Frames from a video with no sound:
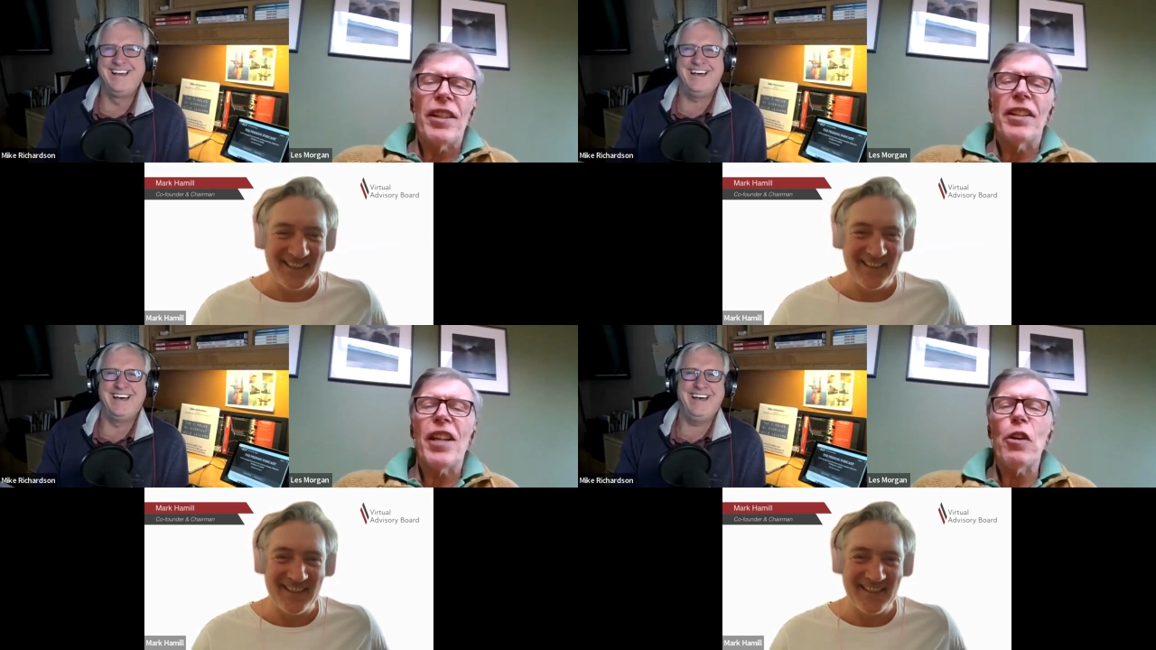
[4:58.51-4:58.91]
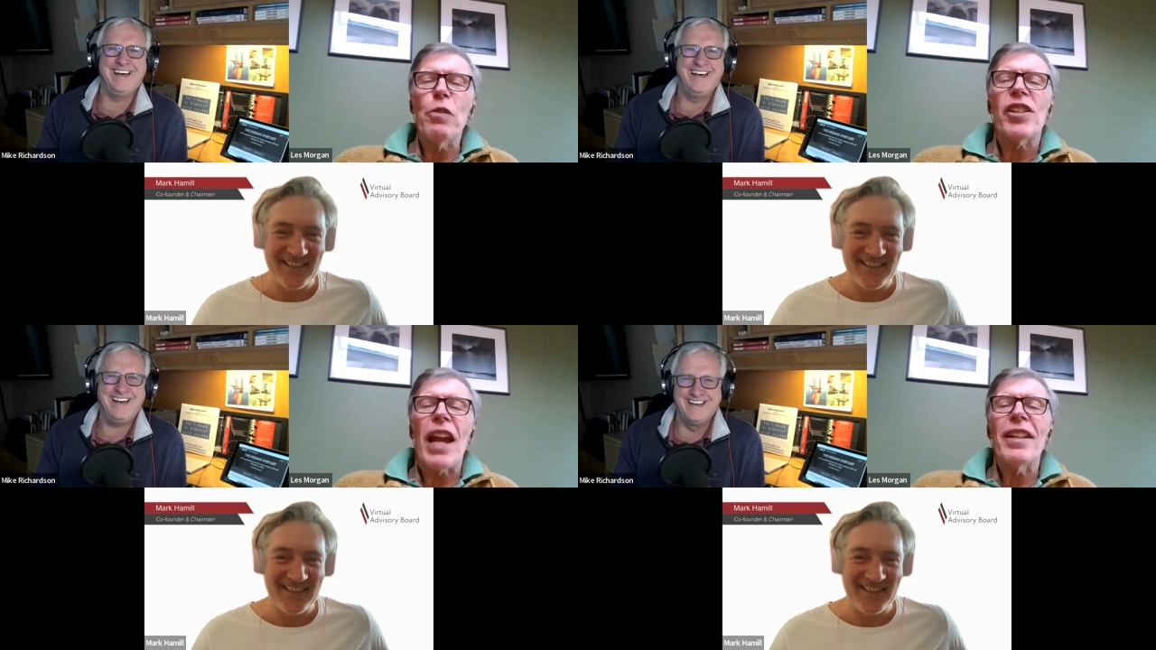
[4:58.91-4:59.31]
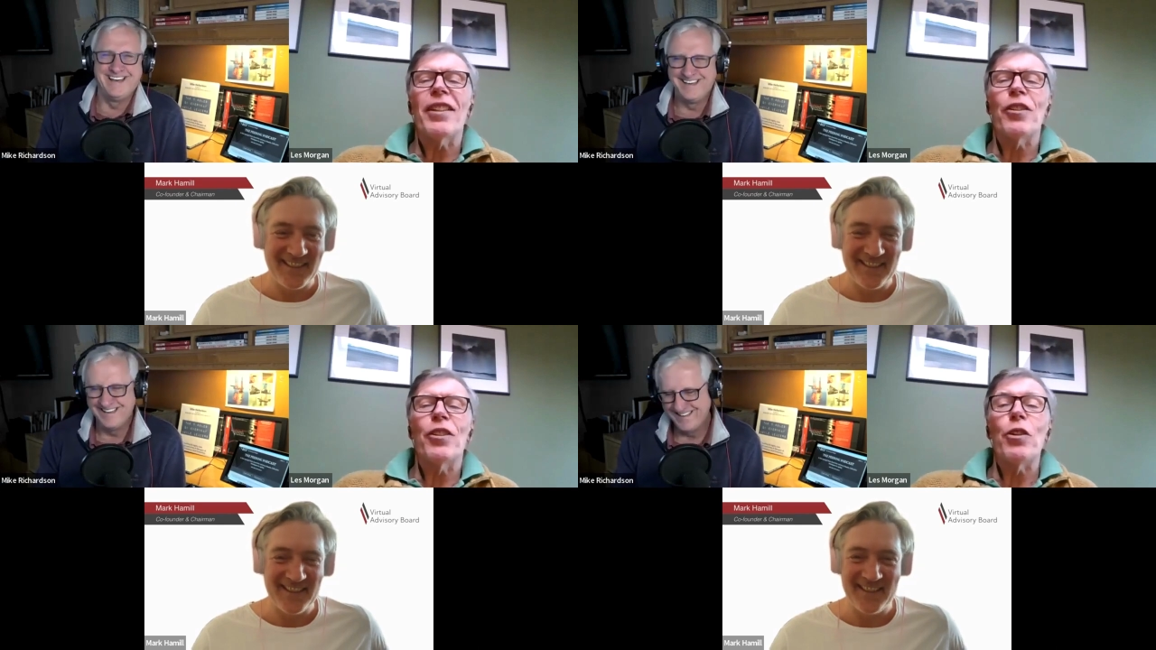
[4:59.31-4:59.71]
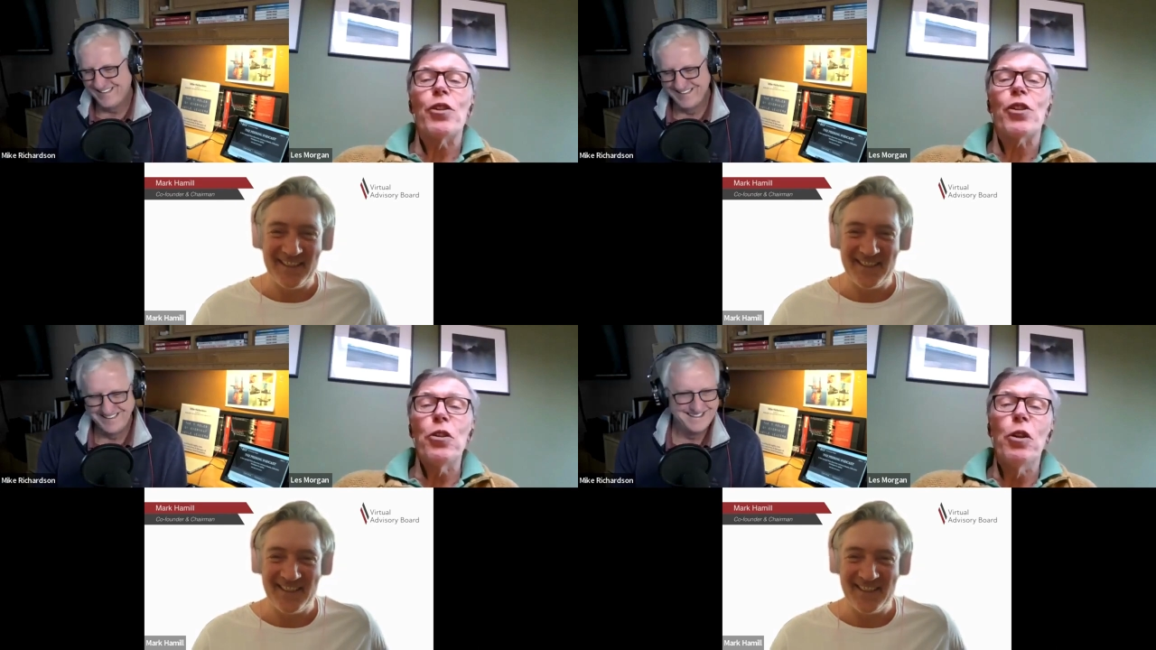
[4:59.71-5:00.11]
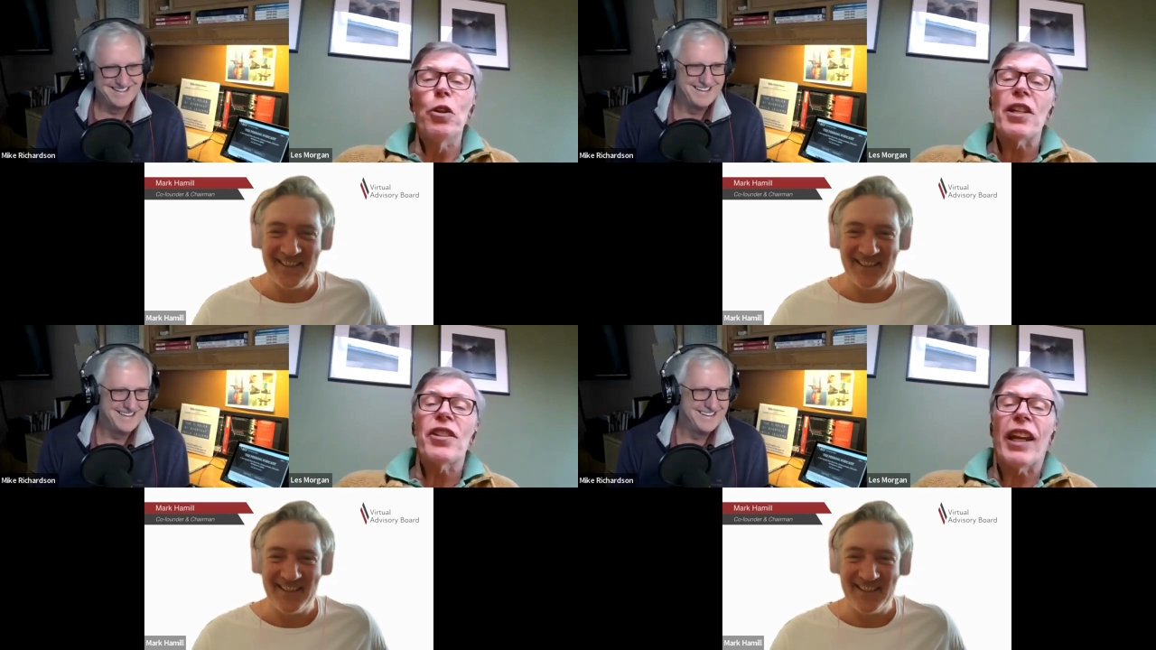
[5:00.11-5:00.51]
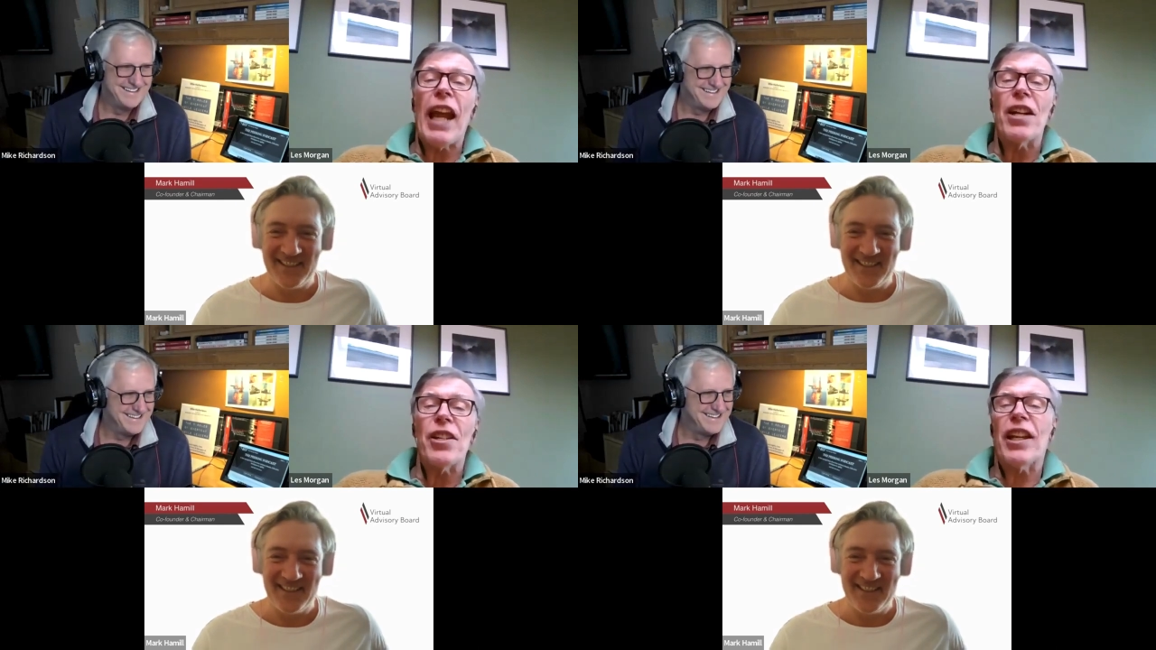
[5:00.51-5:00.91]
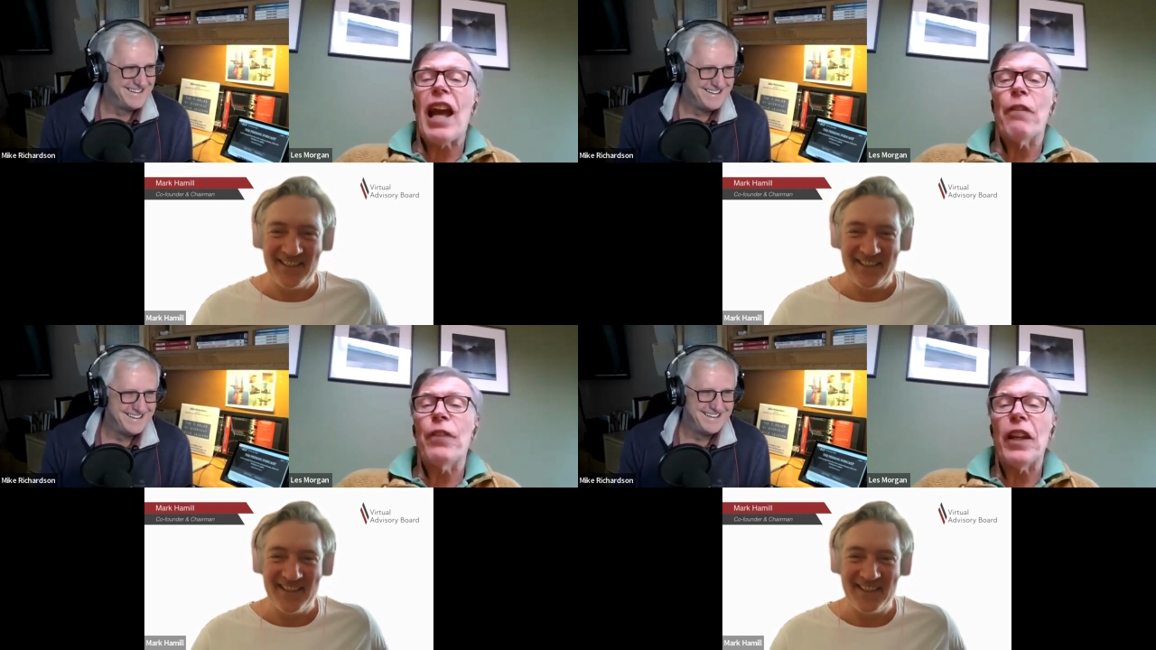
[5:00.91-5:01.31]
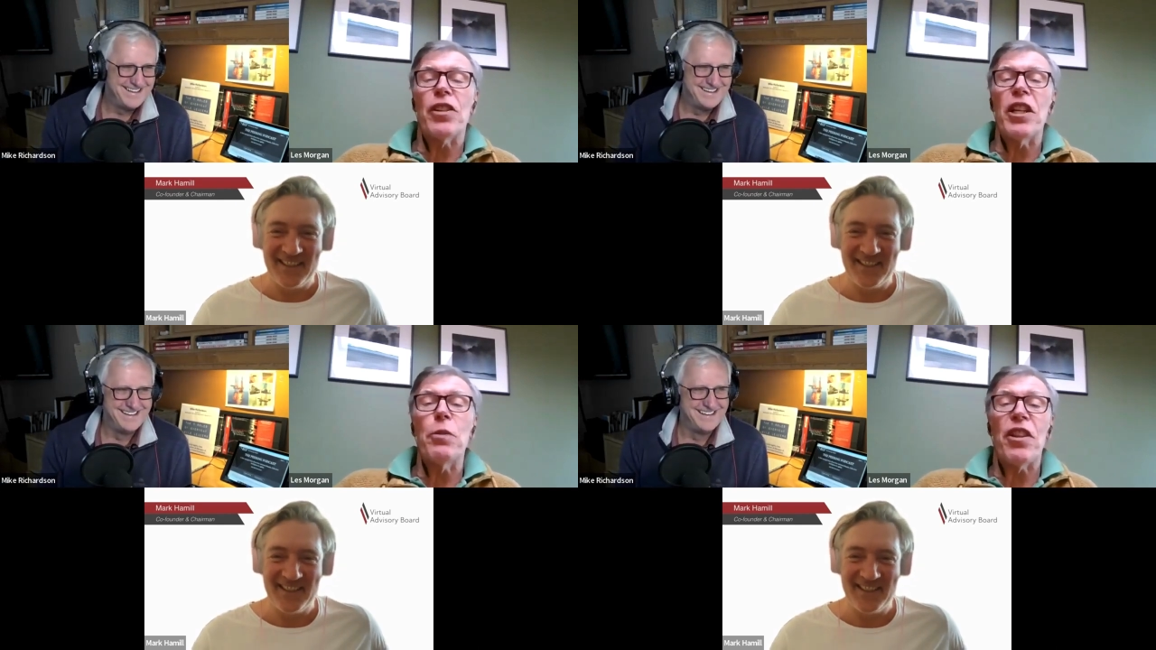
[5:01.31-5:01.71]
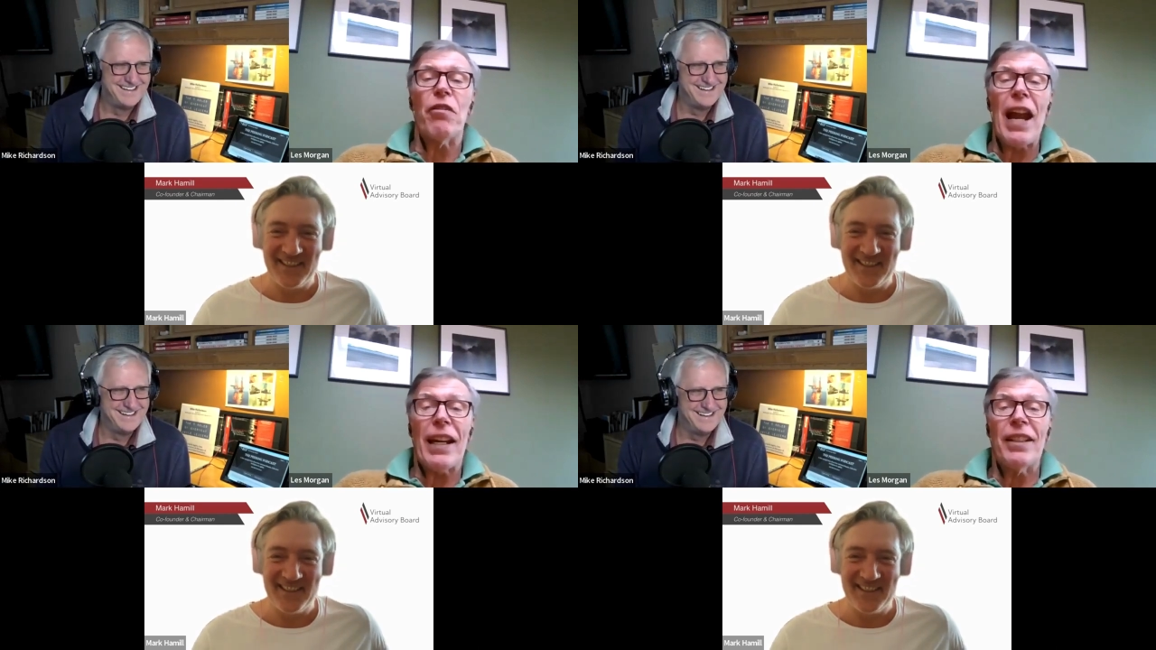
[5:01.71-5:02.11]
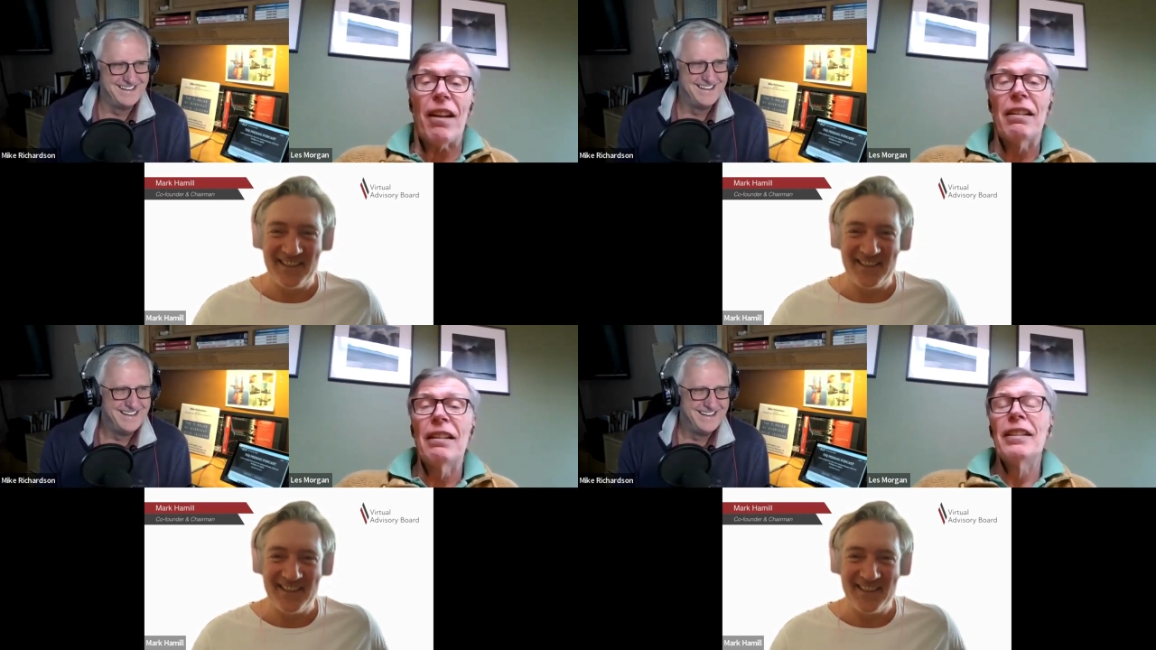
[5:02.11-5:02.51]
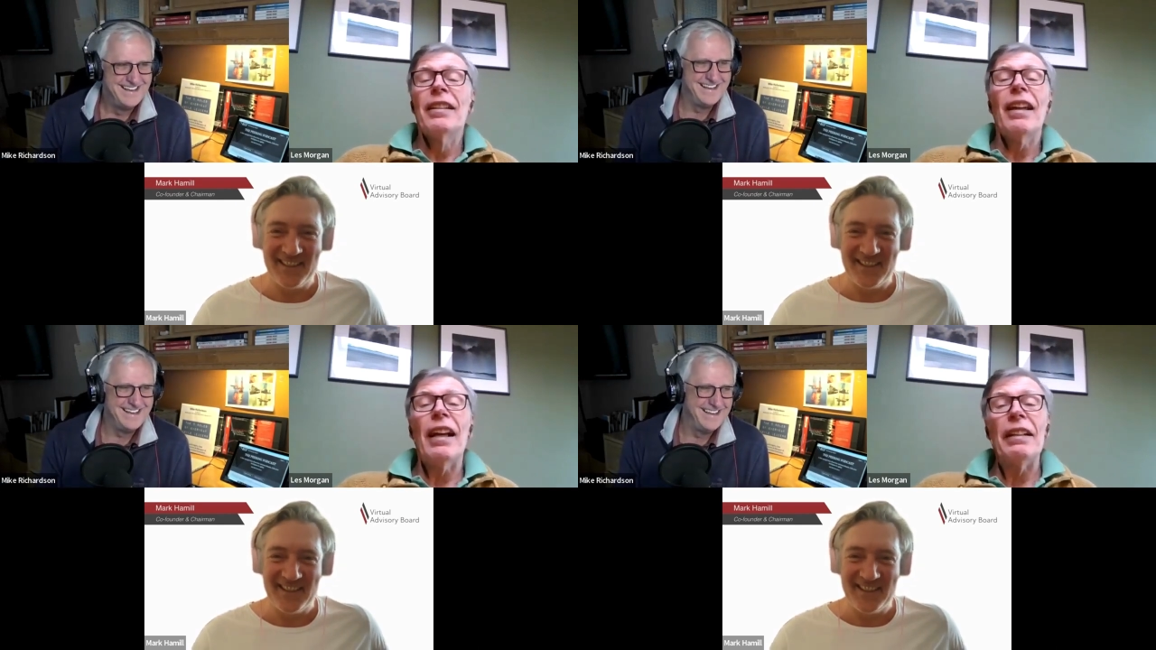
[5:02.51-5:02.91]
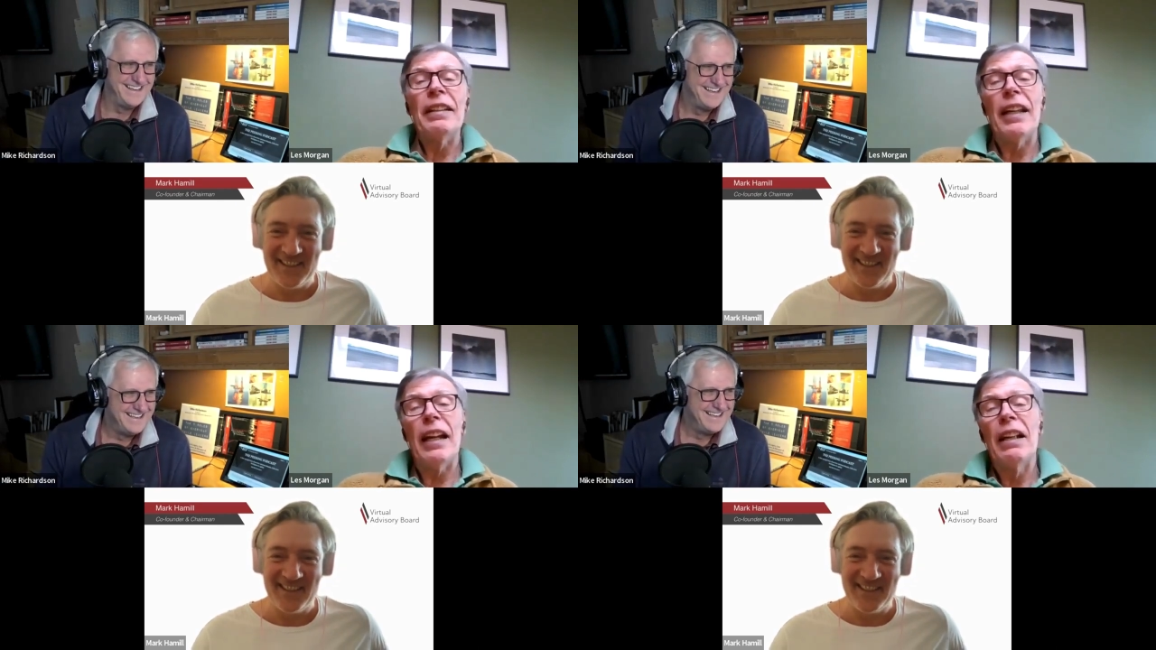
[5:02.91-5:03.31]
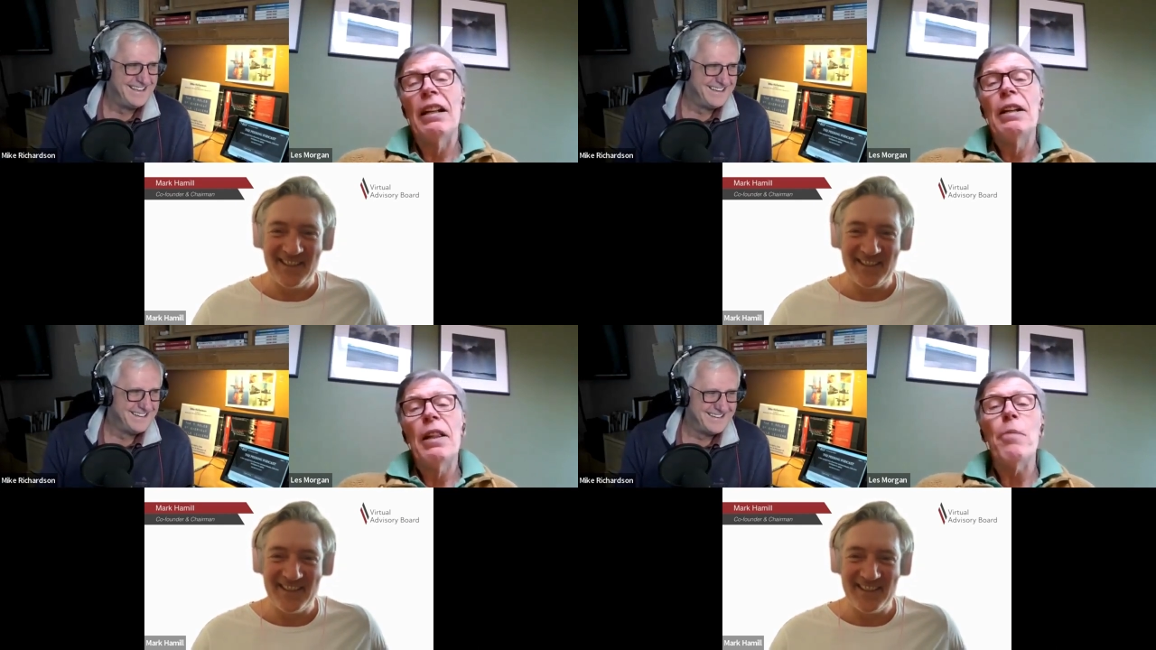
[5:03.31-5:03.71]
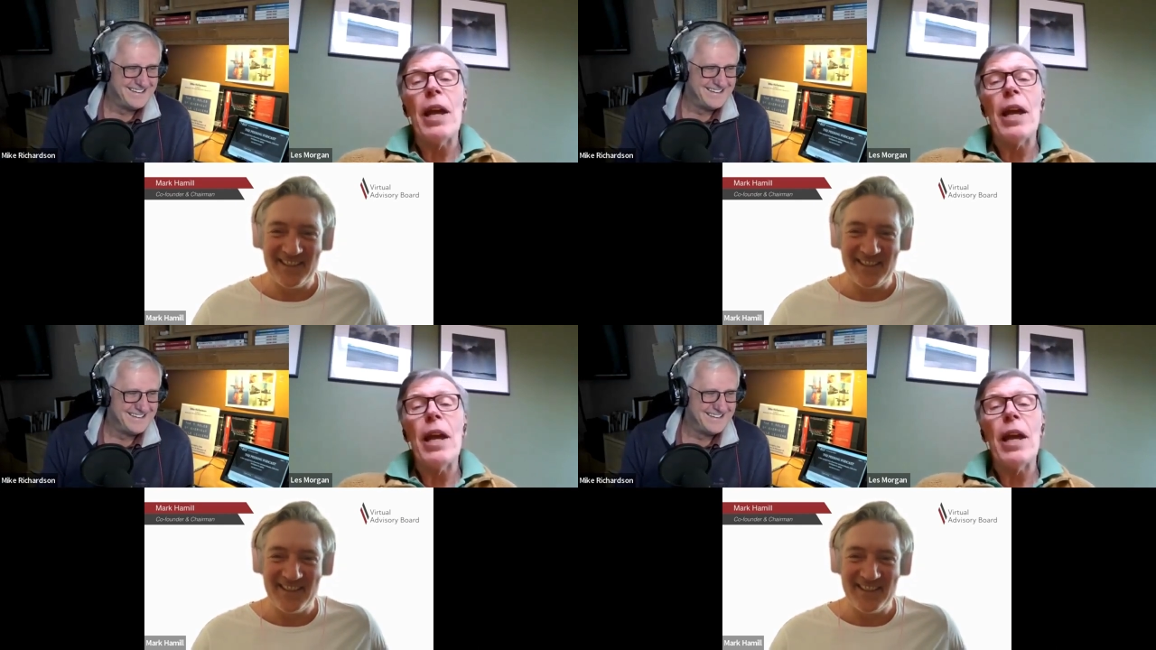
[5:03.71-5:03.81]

Speaker 1: the town centre to the school as to Kerr's Cafe, because he was the rector, and uh, the